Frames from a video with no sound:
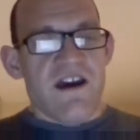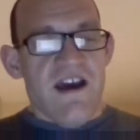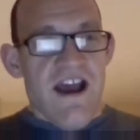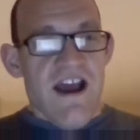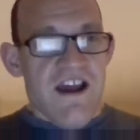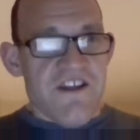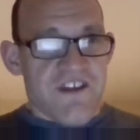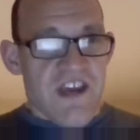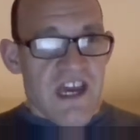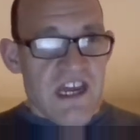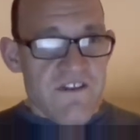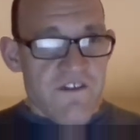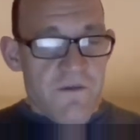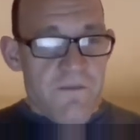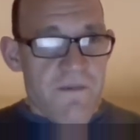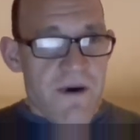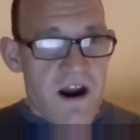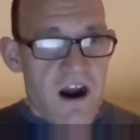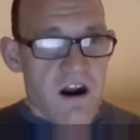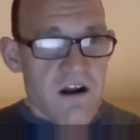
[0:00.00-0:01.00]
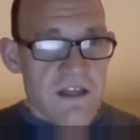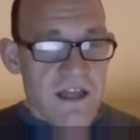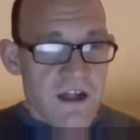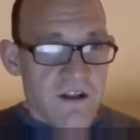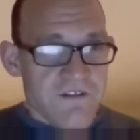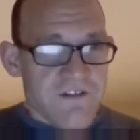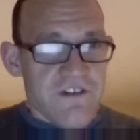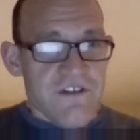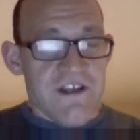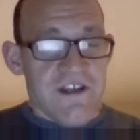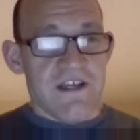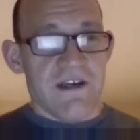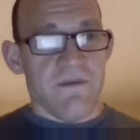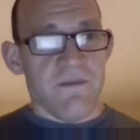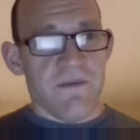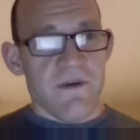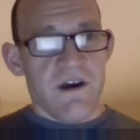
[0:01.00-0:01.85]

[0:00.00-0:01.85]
as kind of a parallel to the